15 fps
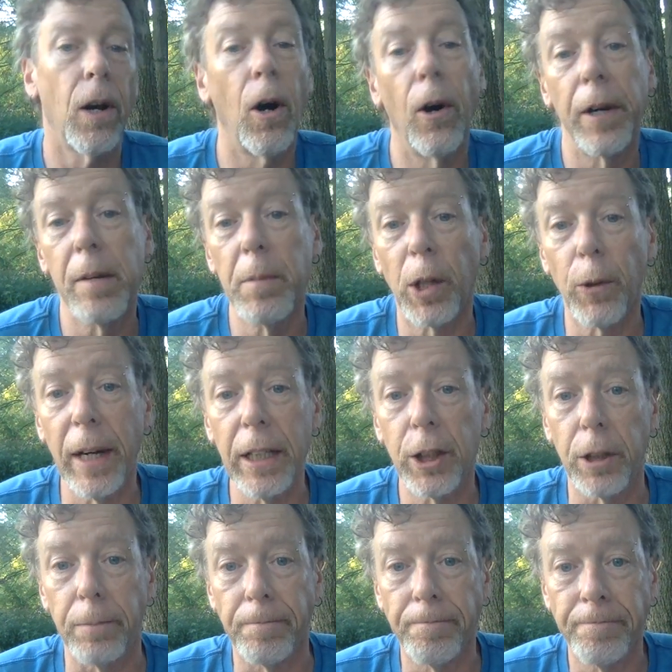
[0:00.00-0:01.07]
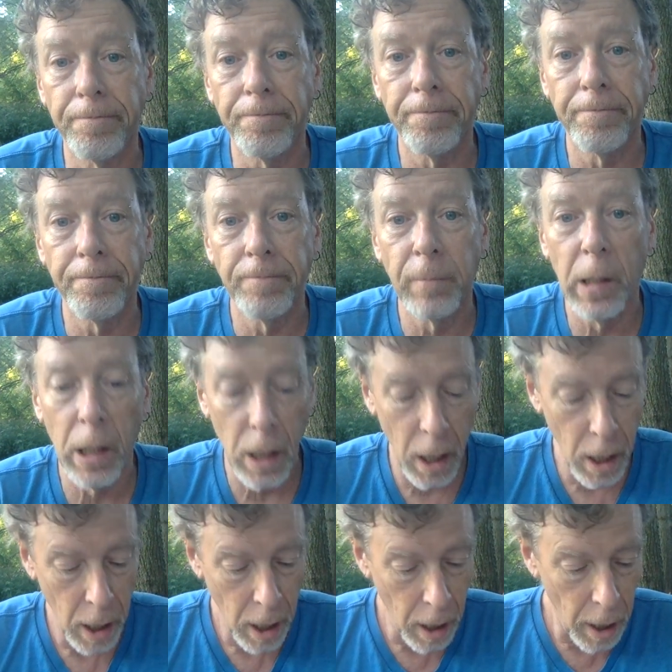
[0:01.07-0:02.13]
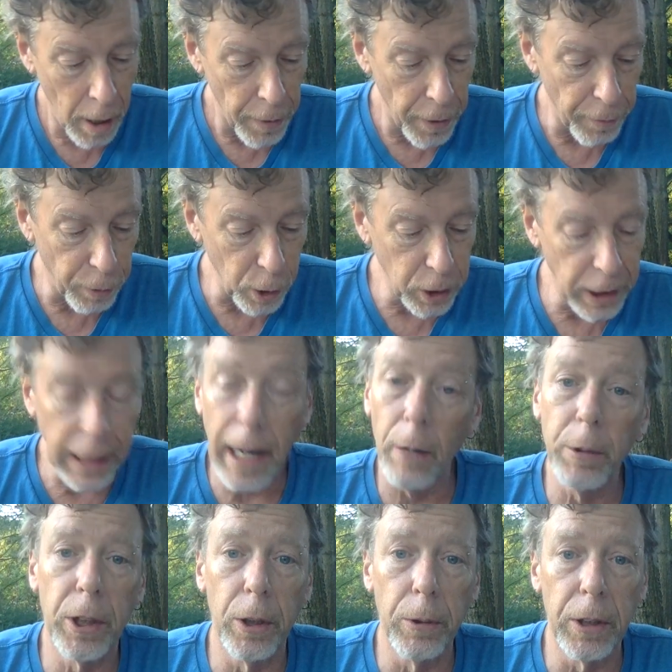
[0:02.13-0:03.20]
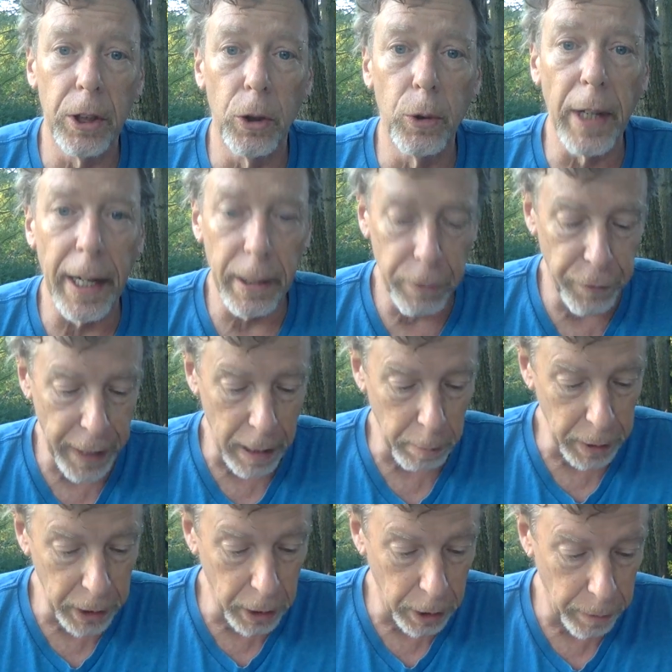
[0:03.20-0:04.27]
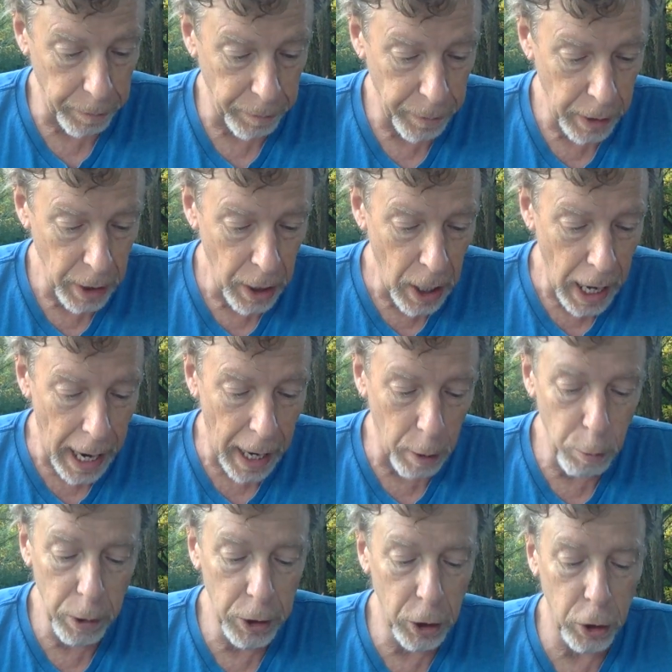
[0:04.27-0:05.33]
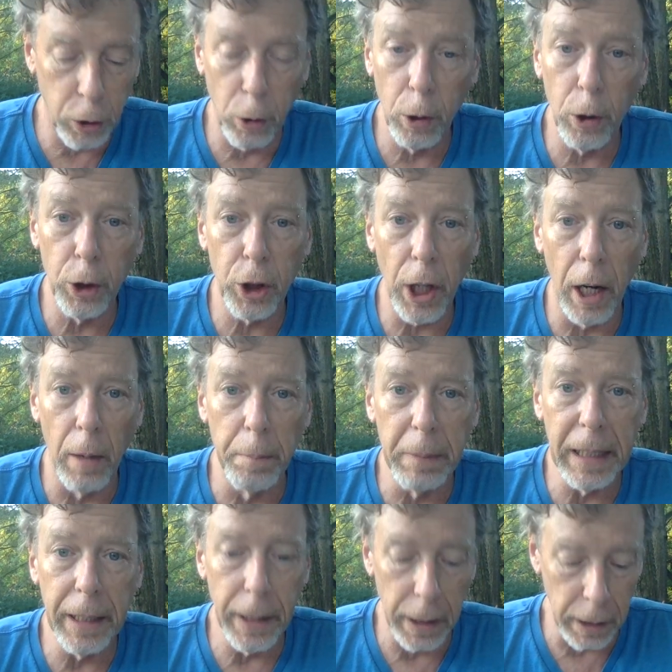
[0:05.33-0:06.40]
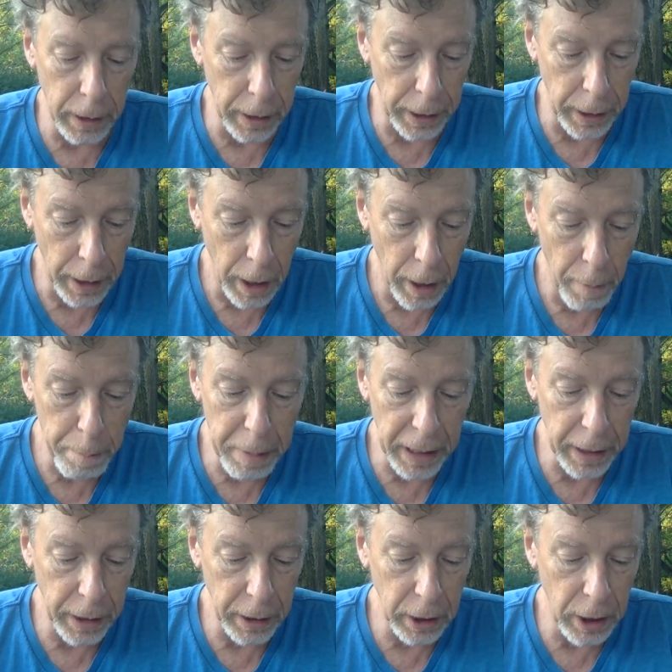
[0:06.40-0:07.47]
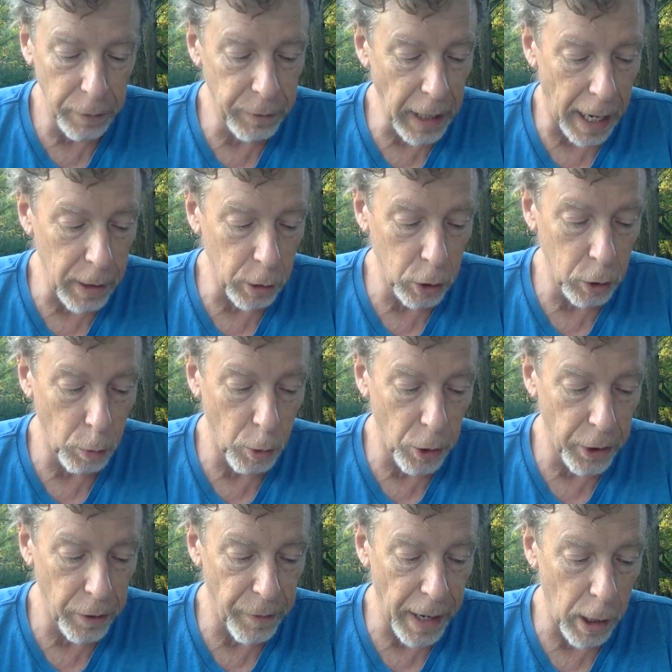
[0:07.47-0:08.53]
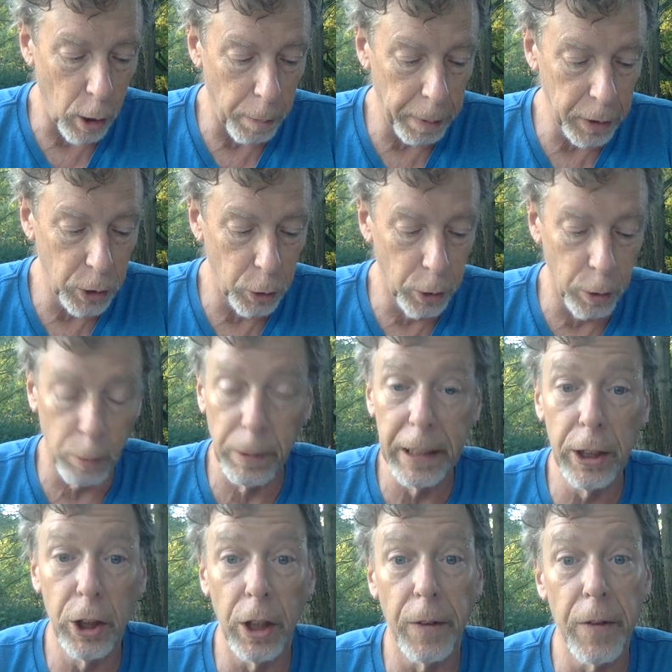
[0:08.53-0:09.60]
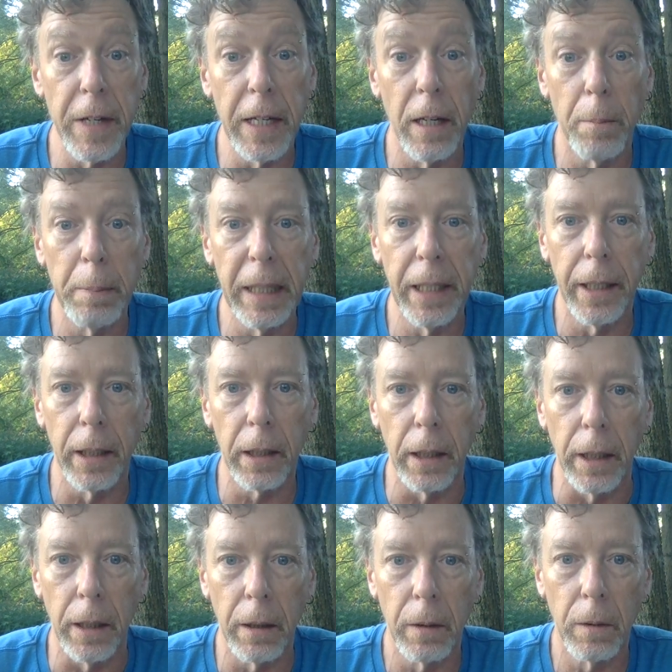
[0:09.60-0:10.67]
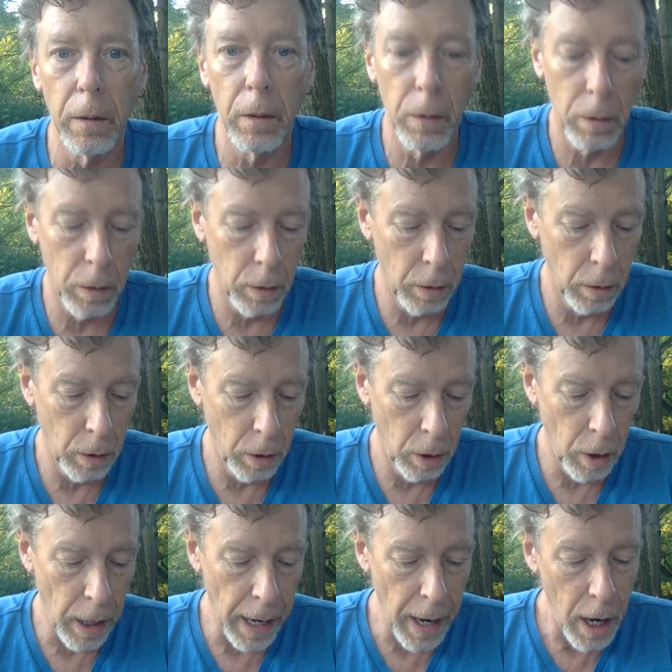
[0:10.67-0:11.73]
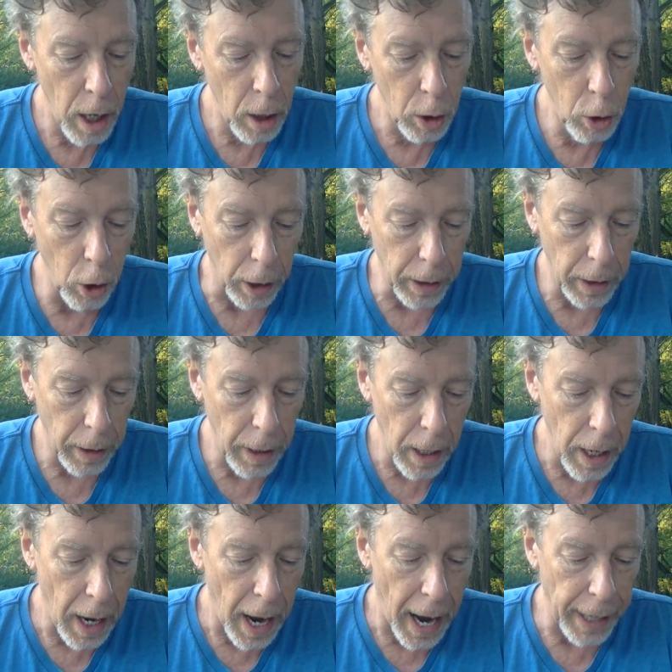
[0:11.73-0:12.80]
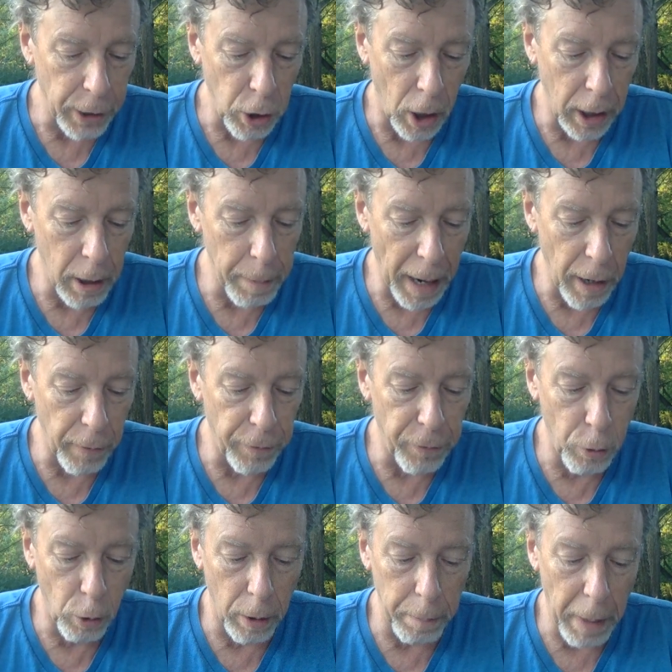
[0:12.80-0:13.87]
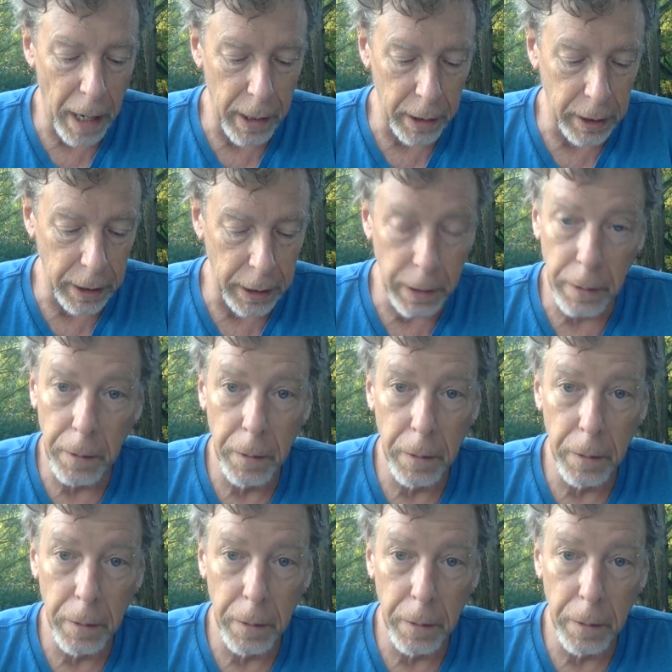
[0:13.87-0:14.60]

On immigration. The first thing I would do is unite families. I would surge immediately billions of dollars worth of help to the region immediately. Look, I talk about foreign policy.